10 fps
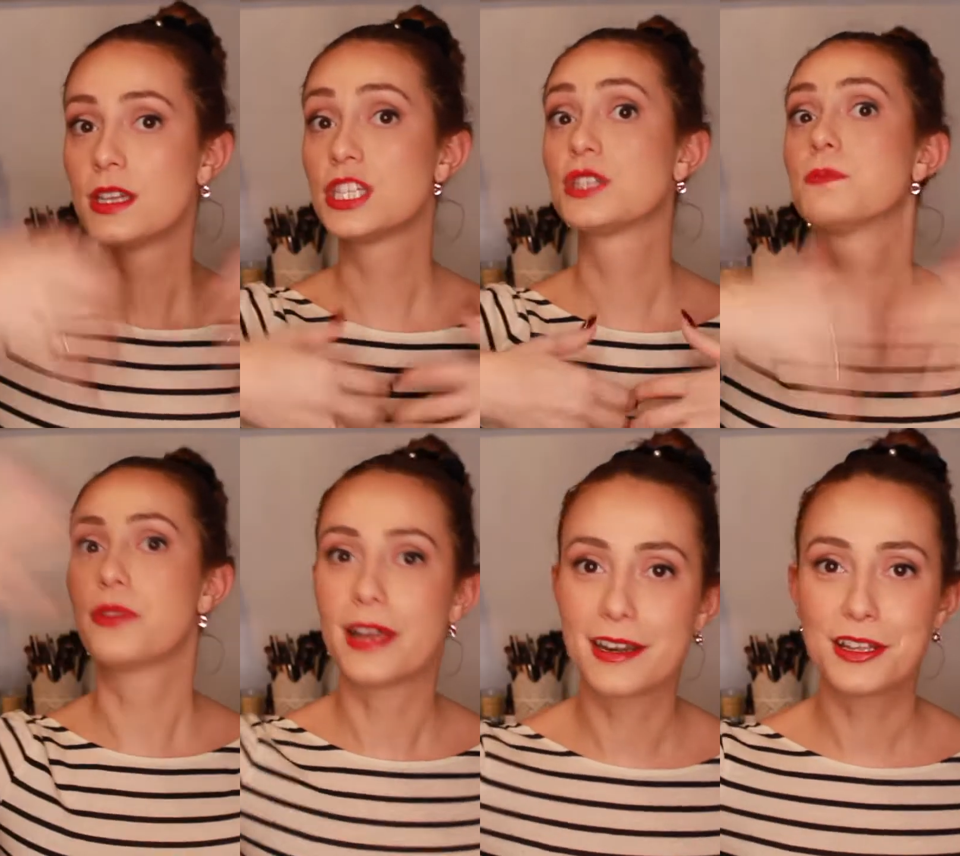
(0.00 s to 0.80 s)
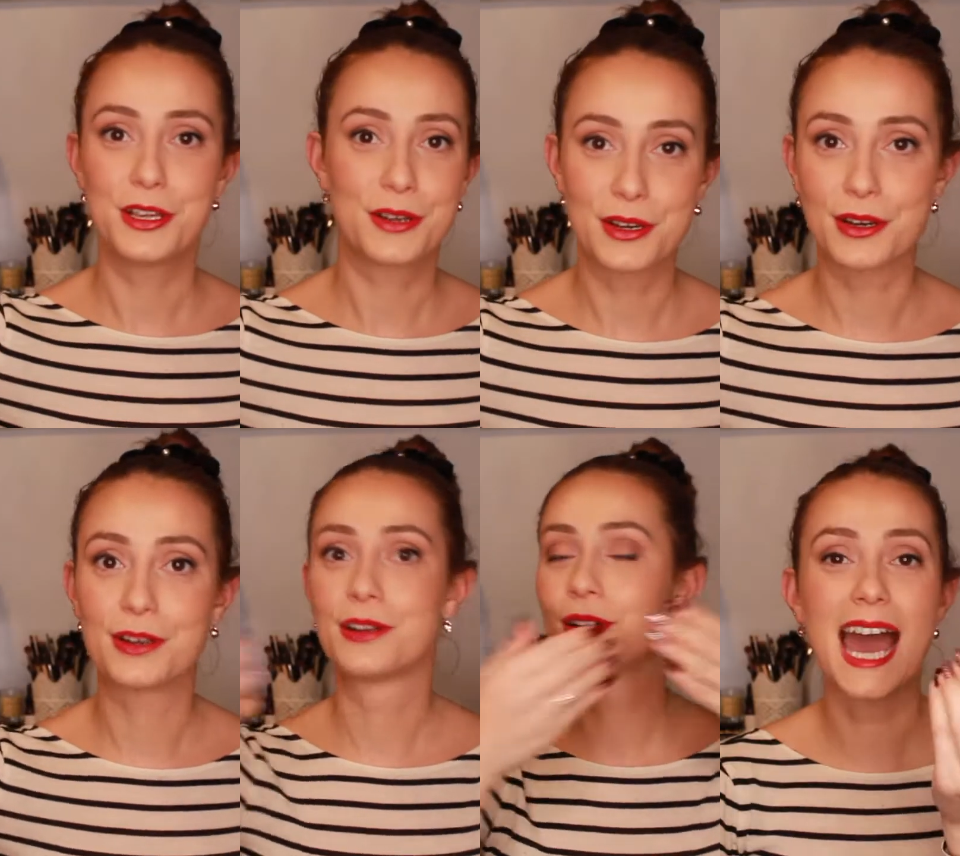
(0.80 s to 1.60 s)
spread
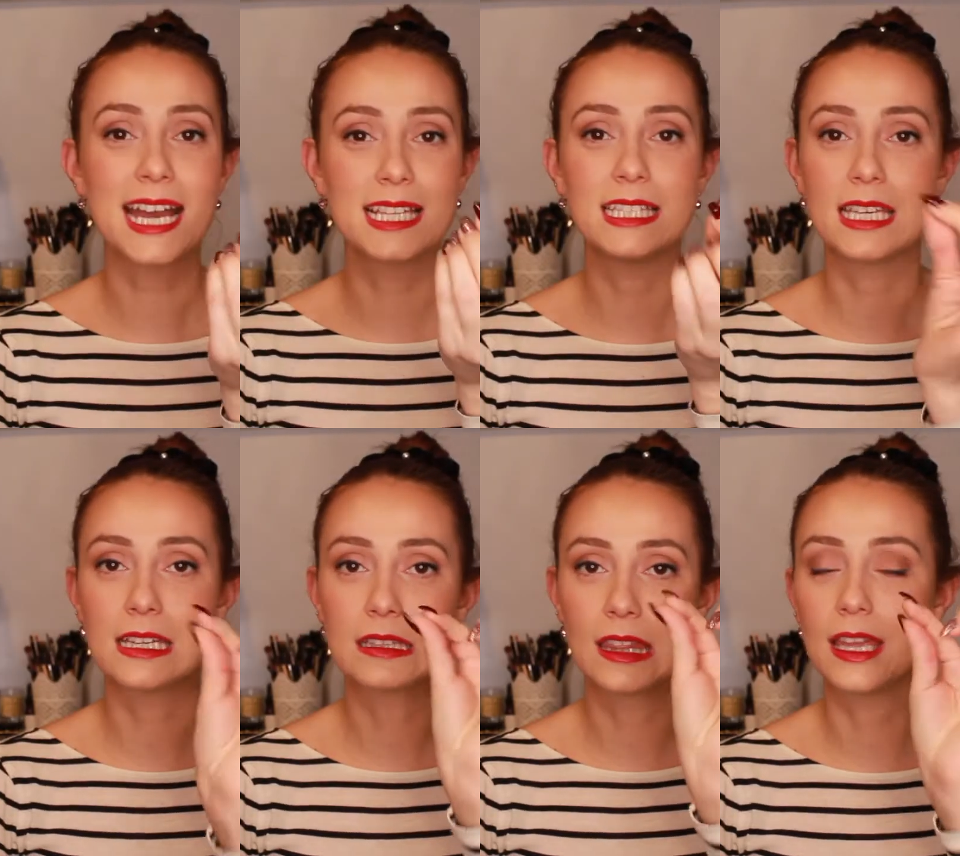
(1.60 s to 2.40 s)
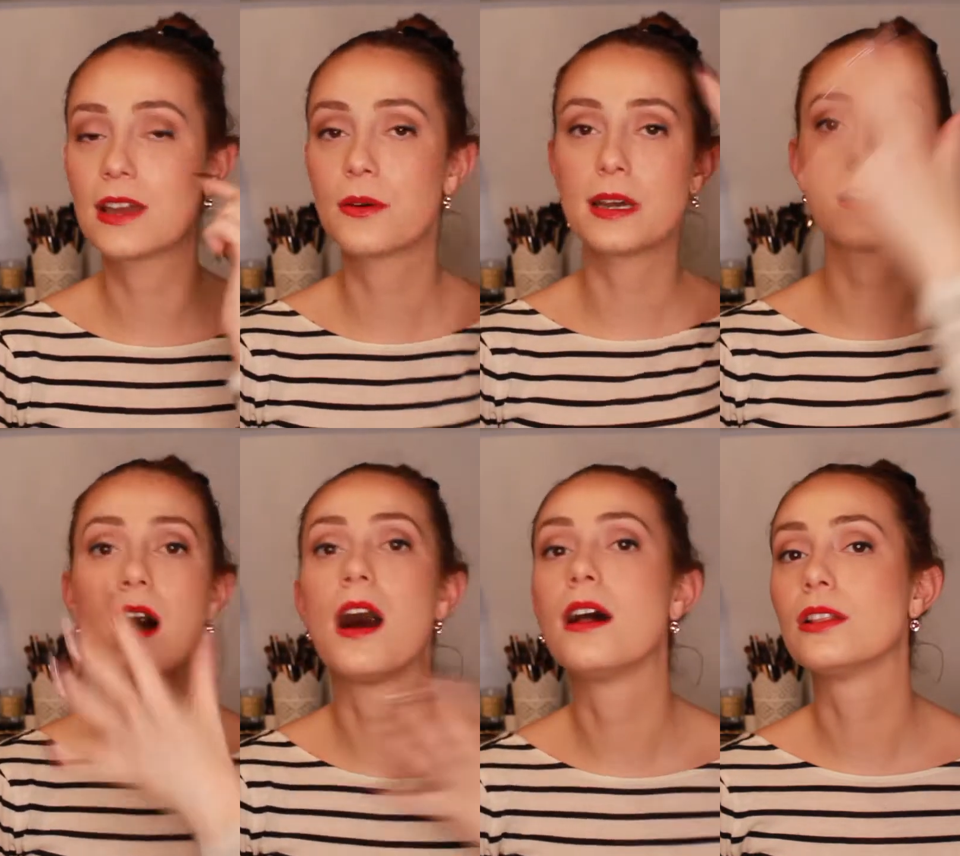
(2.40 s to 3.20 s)
your acne liquid
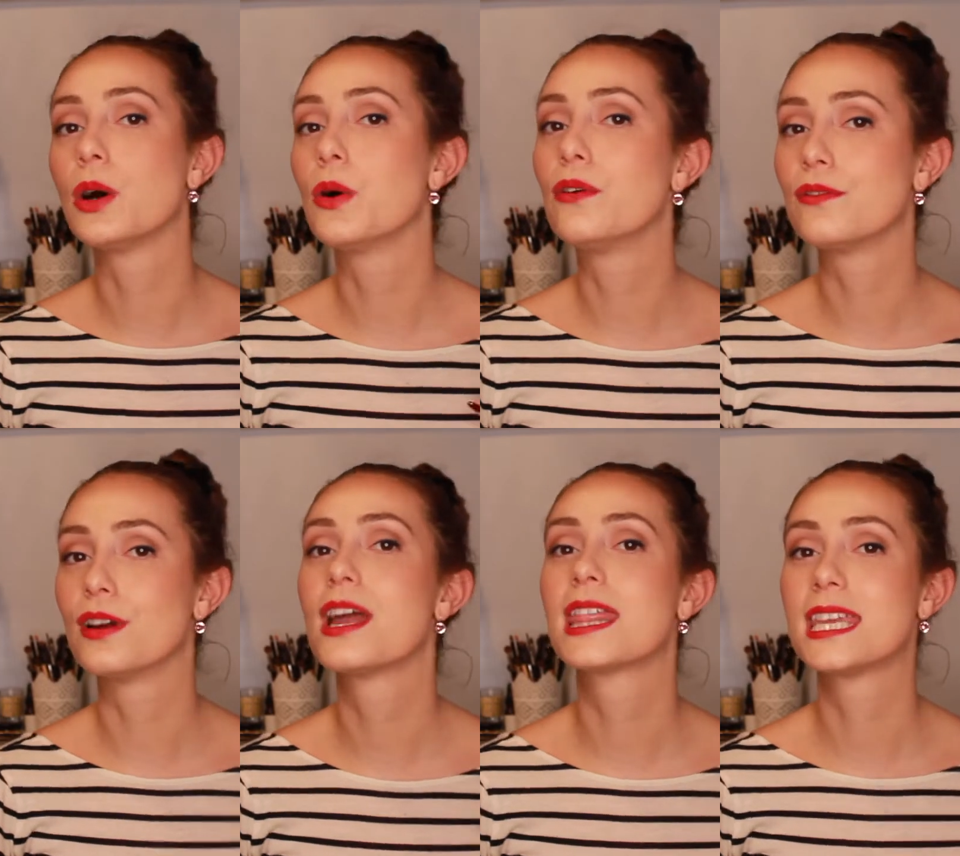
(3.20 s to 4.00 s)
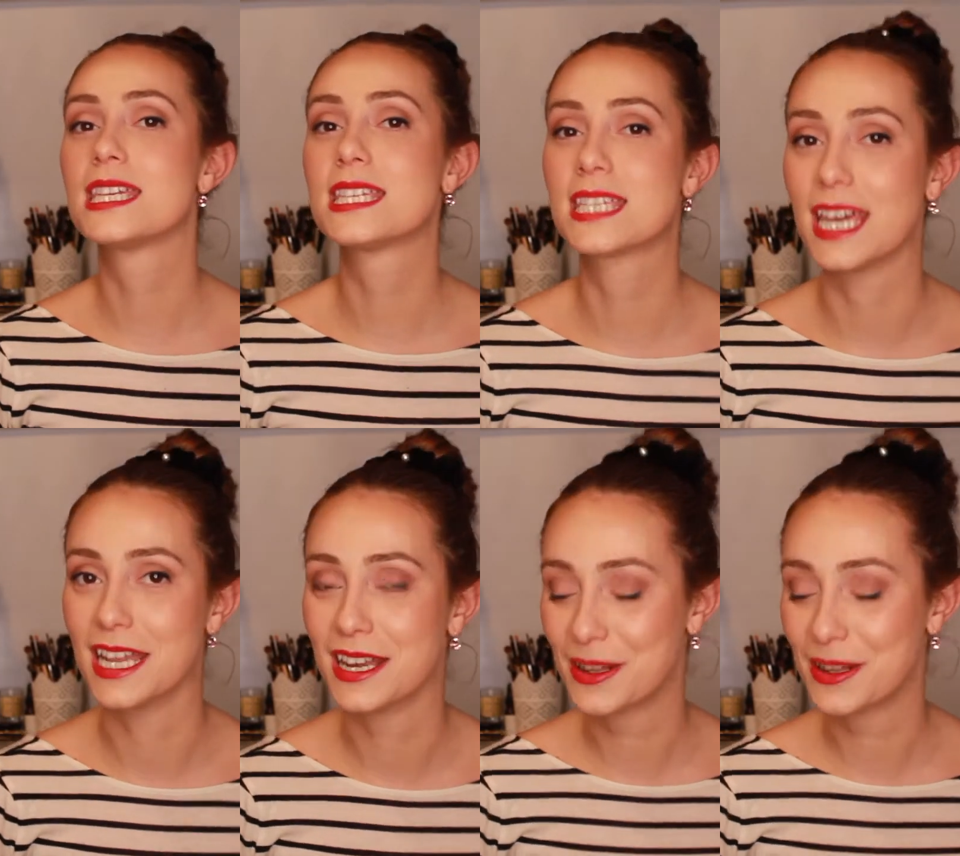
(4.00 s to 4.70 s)
all over the skin.